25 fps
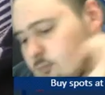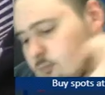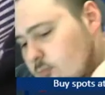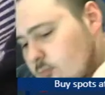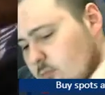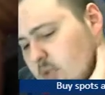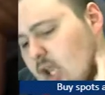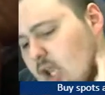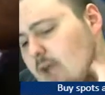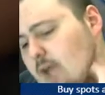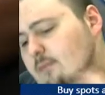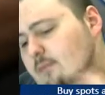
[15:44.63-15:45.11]

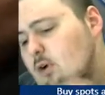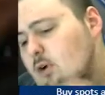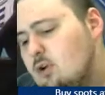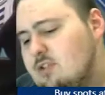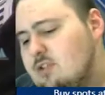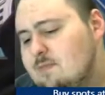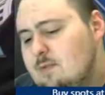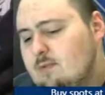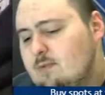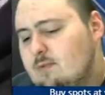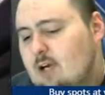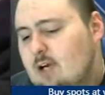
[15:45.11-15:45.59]
I've always
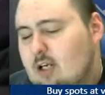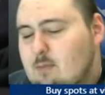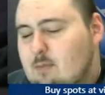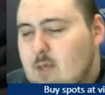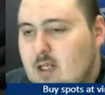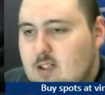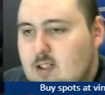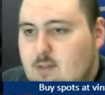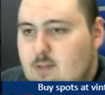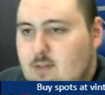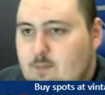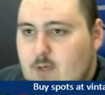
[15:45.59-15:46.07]
been
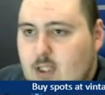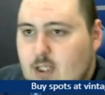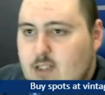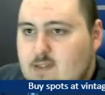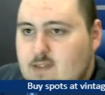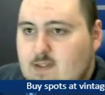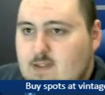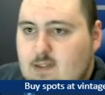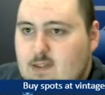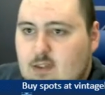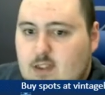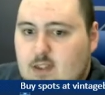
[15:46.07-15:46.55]
recommended
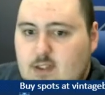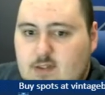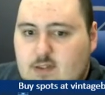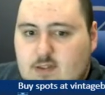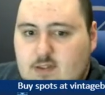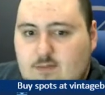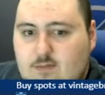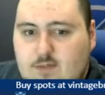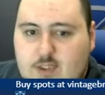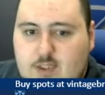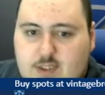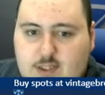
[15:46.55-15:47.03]
fantasy leagues.
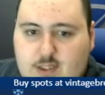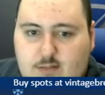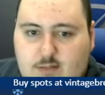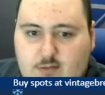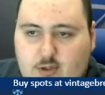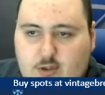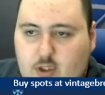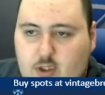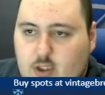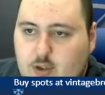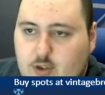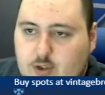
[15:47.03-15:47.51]
I've just
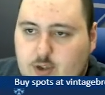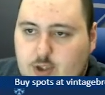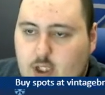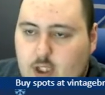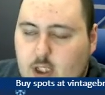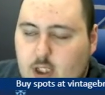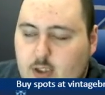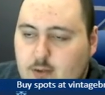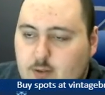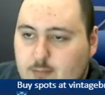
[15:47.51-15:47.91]
never tried.